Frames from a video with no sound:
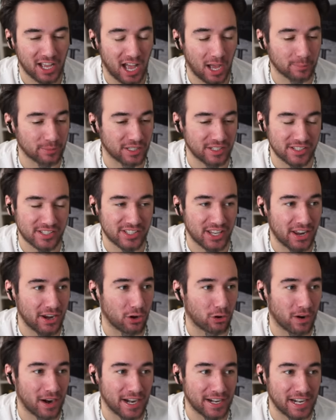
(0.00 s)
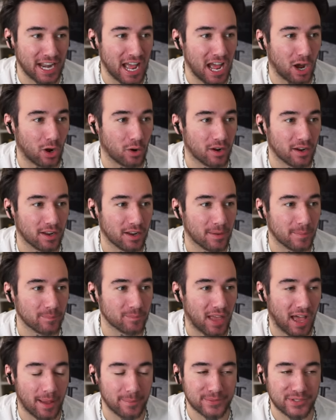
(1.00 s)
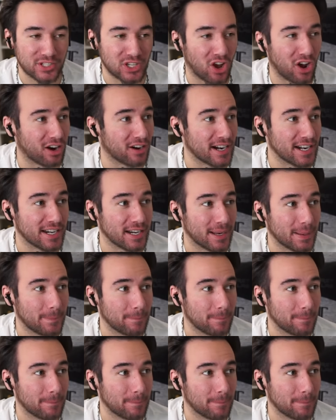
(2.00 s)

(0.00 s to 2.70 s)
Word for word: I'm going to say it right now. I'm sorry.